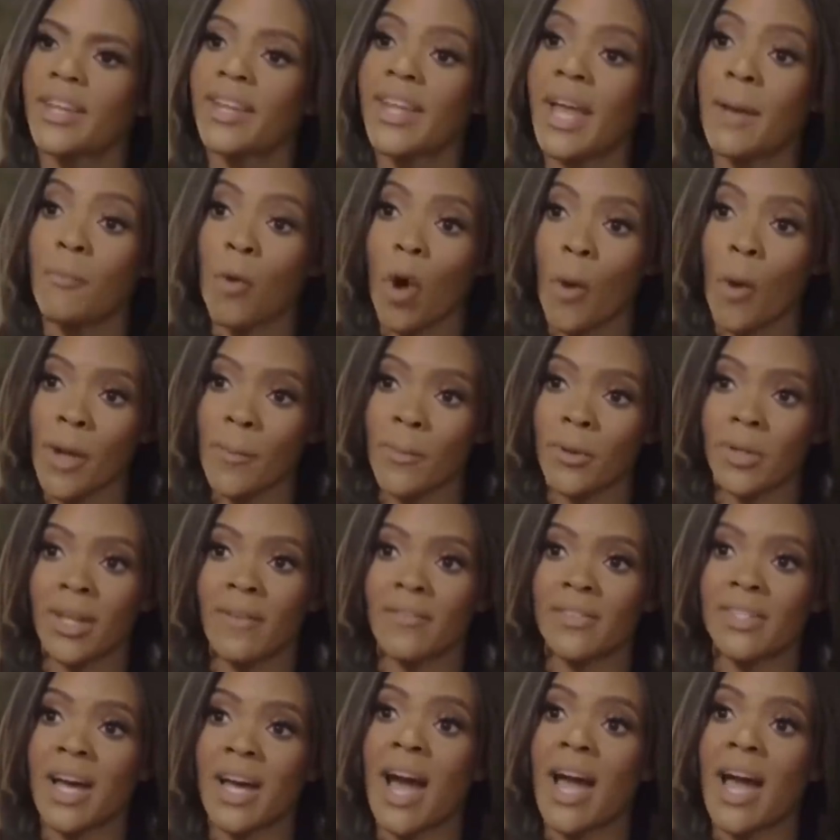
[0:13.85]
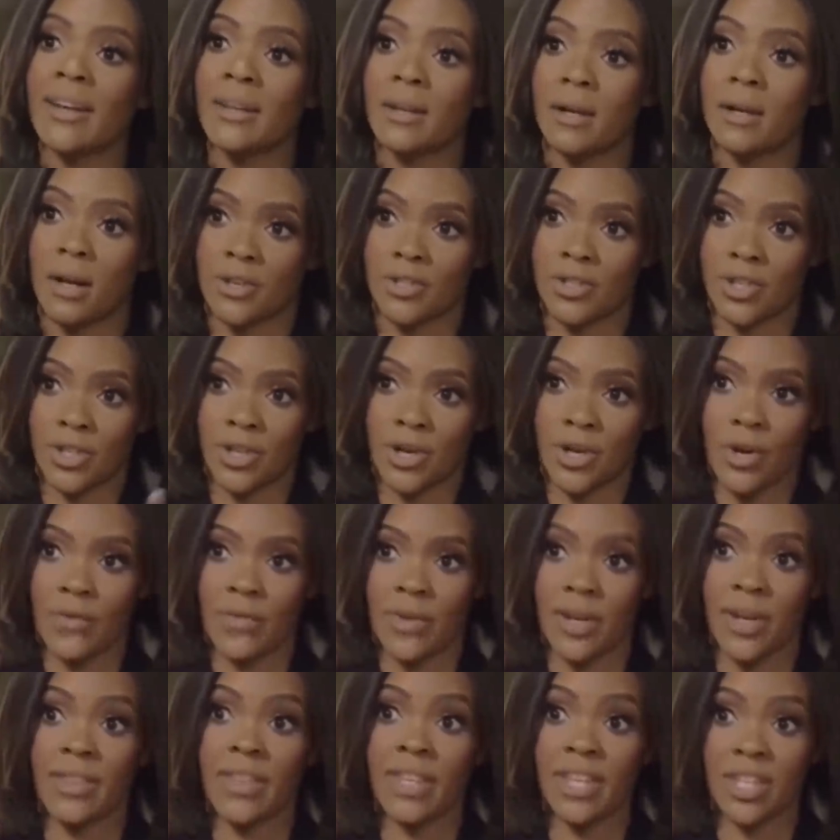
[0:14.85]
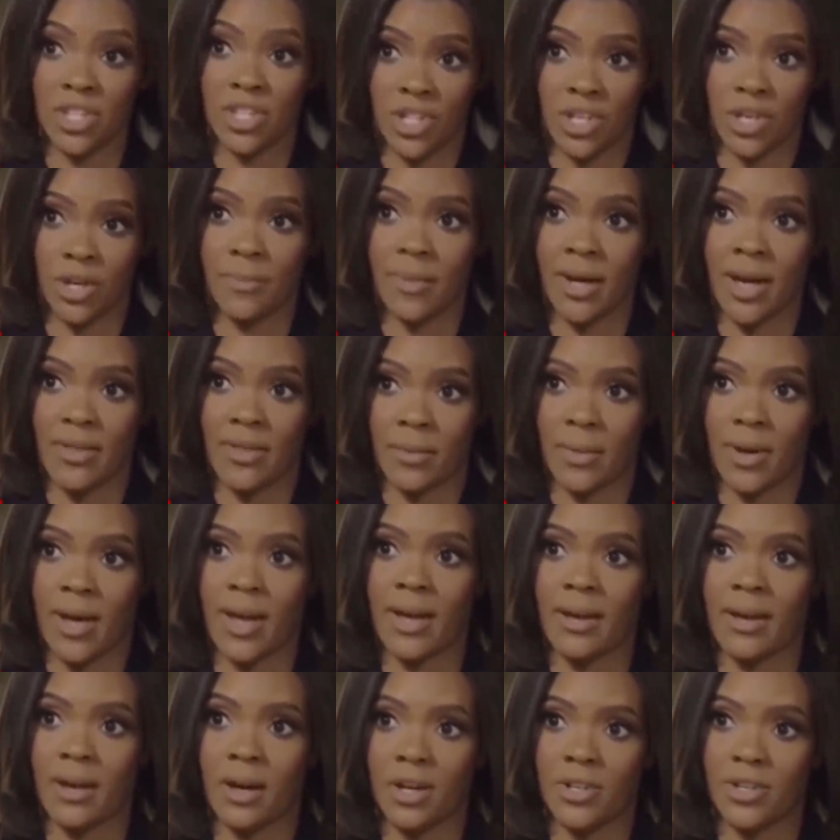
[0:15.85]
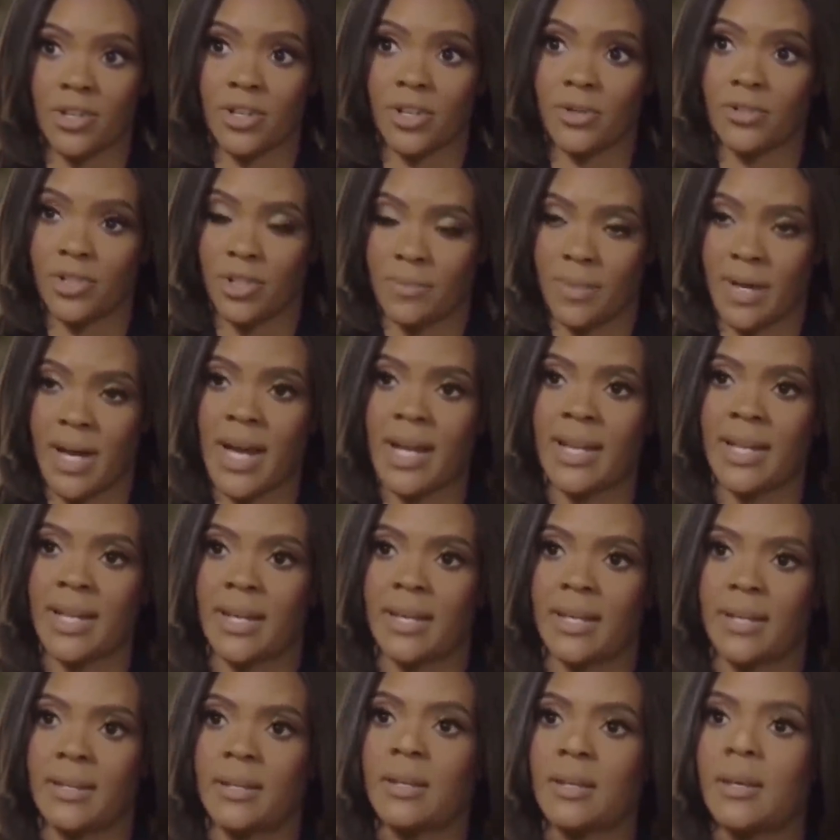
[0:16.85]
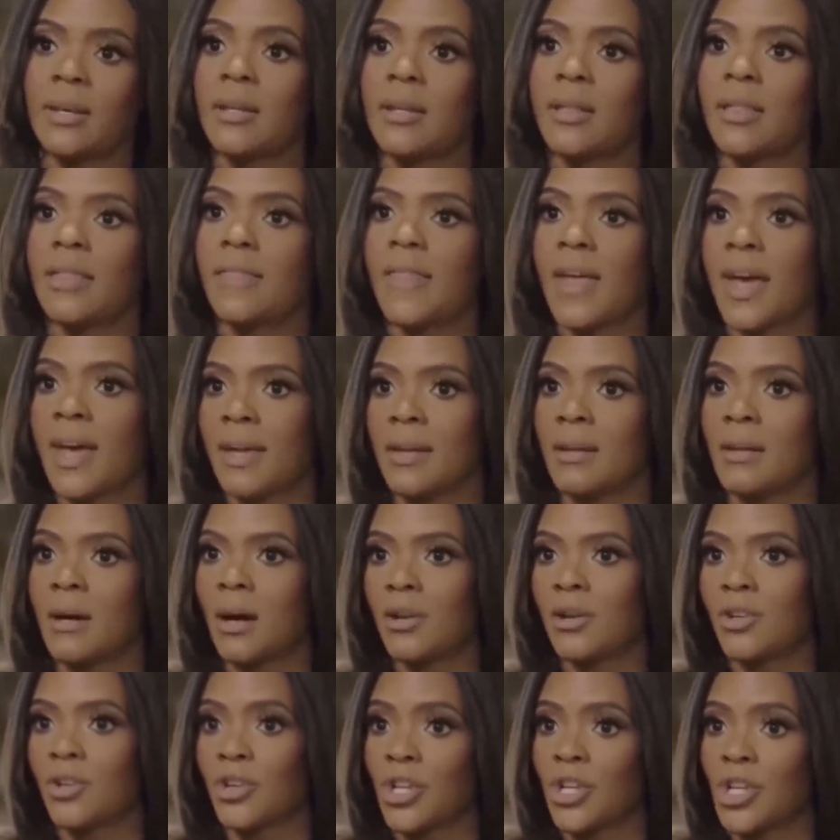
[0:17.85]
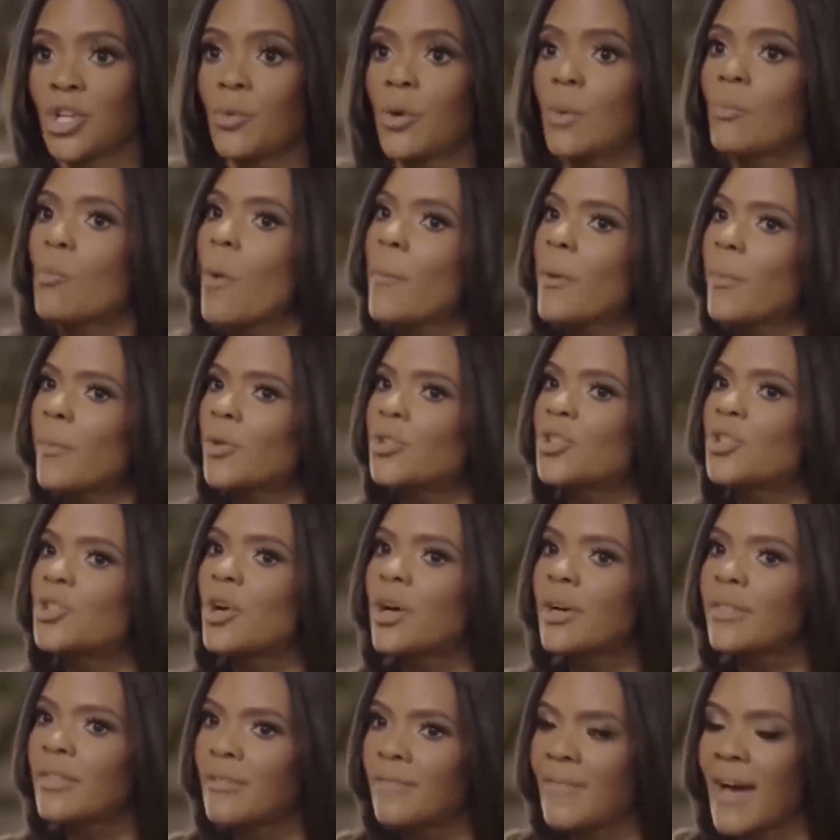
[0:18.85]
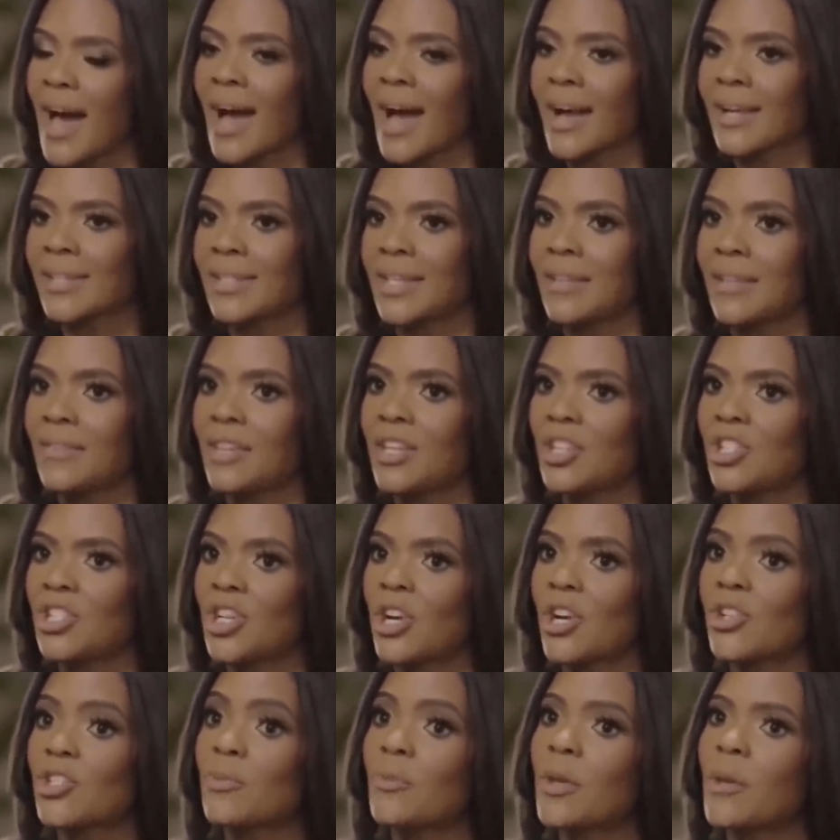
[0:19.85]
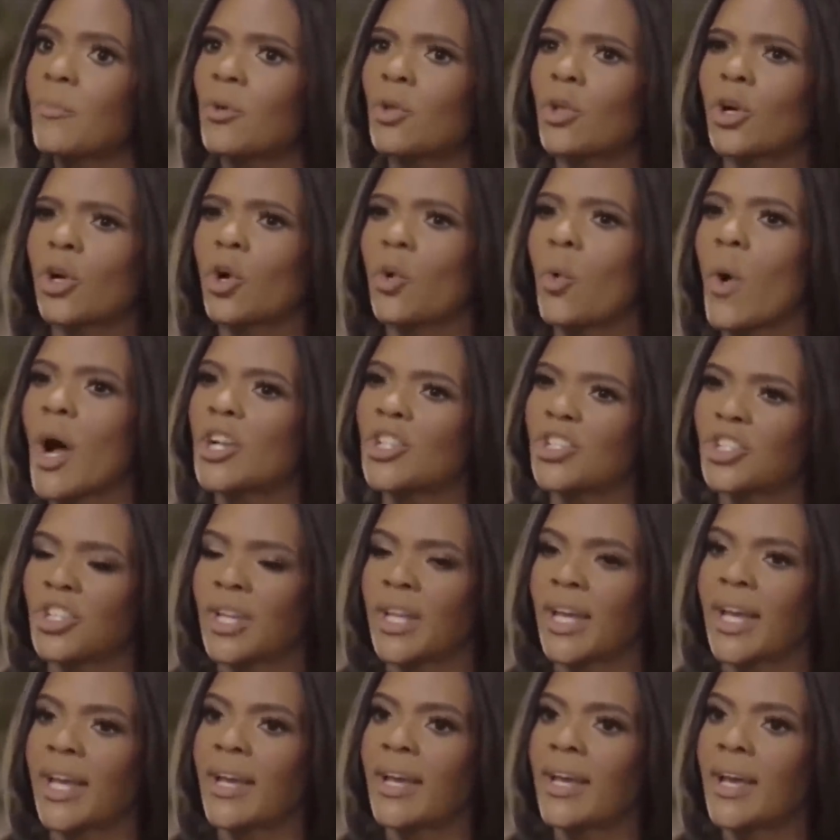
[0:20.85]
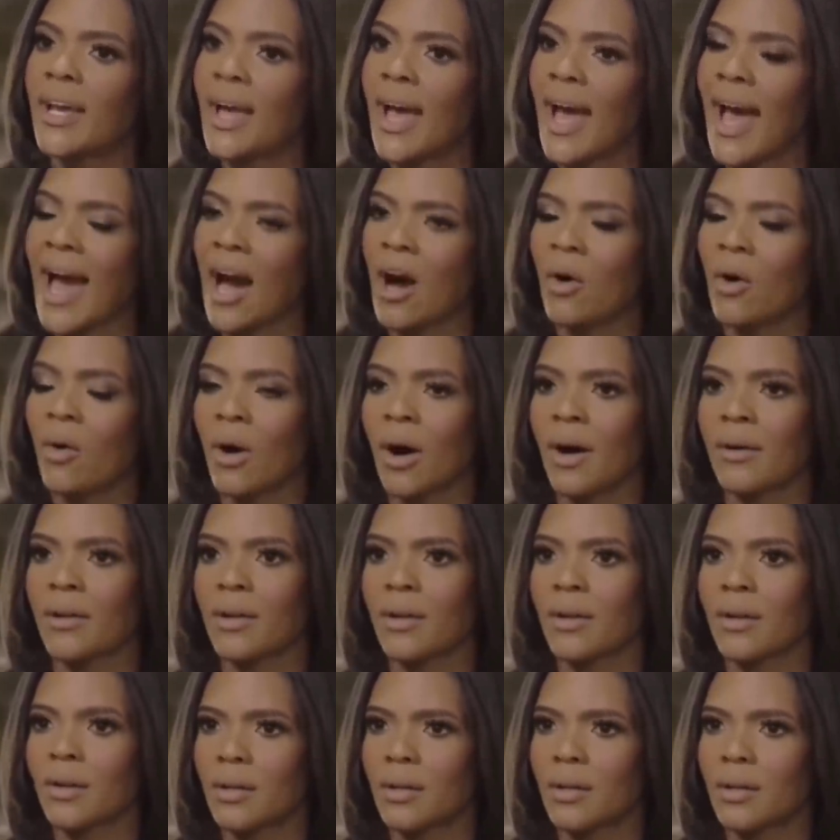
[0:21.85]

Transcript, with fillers: And yeah, more say, people have died under COVID this year, by the way, yeah, under Joe Biden, right than under you, and more people took the vaccine this year. So people are questioning how. Well, no, the